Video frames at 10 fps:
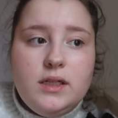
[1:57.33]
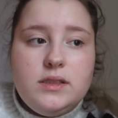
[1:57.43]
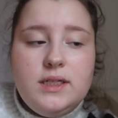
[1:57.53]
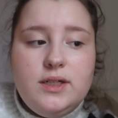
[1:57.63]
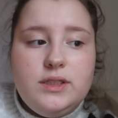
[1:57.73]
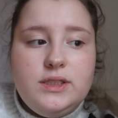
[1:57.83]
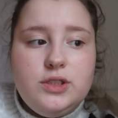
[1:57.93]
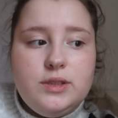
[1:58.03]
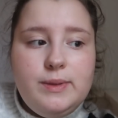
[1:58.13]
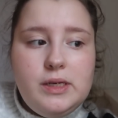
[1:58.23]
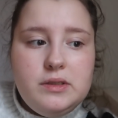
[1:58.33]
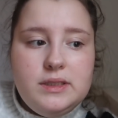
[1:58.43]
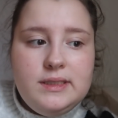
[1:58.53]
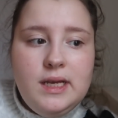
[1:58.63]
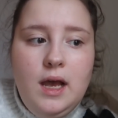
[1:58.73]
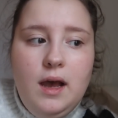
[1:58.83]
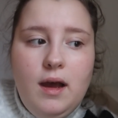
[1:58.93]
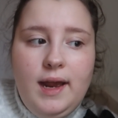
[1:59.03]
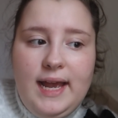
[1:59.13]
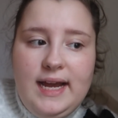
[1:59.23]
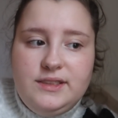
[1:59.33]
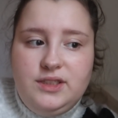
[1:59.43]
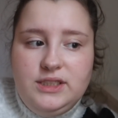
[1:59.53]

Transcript: It's literally just because I can't